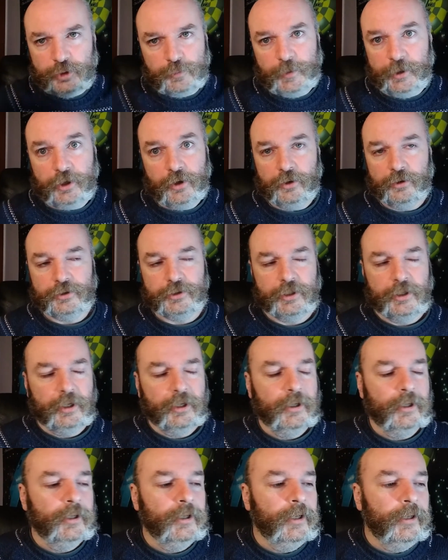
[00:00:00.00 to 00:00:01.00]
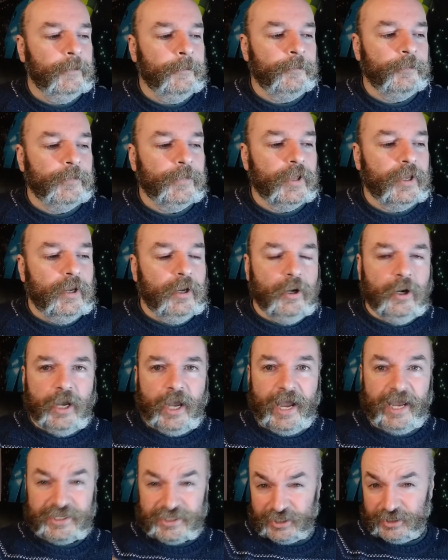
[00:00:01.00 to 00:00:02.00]
because.
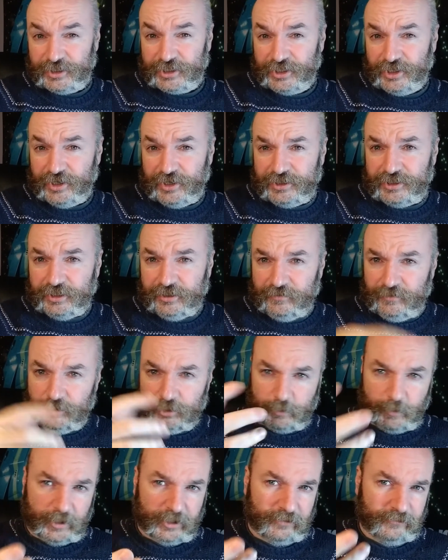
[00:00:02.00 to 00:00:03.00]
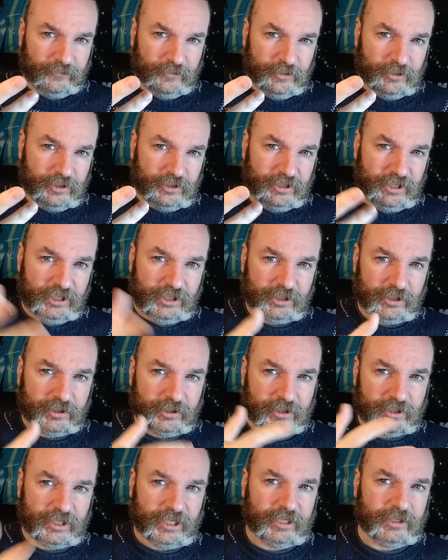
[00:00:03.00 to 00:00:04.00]
As it started, if you look back at first edition
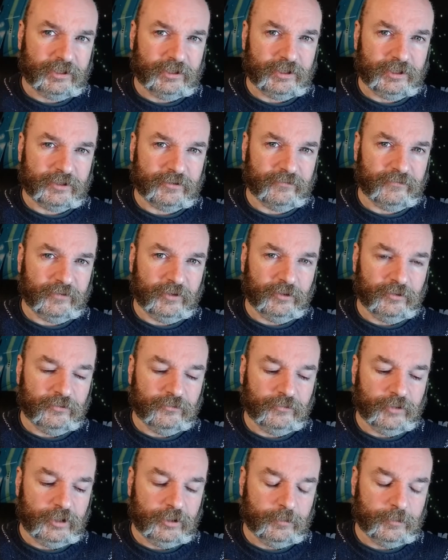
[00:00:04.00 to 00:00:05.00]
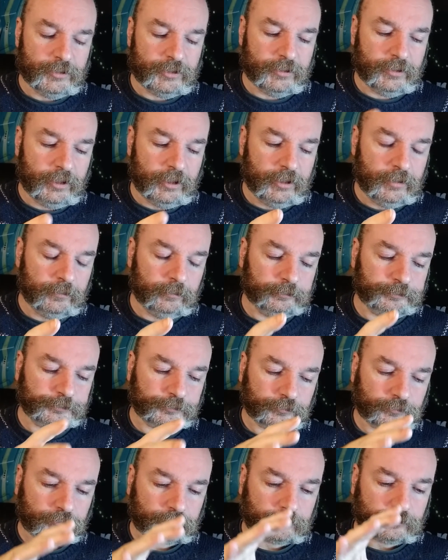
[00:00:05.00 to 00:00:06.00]
and second edition Forgotten Realms,
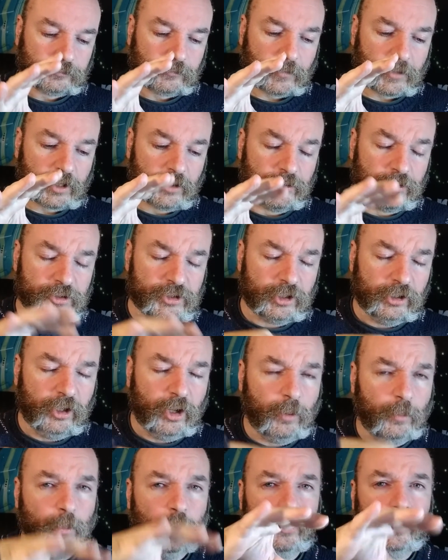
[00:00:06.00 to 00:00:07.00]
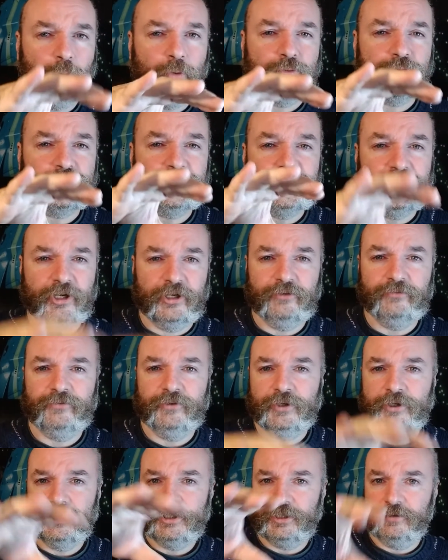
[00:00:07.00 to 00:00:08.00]
there's a lot more
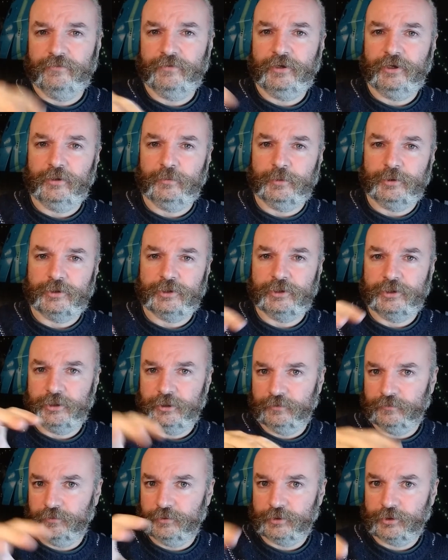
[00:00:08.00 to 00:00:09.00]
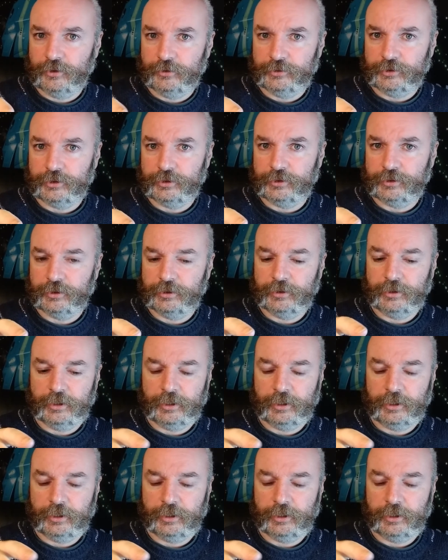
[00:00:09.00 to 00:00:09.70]
diverse environments and diverse cultures,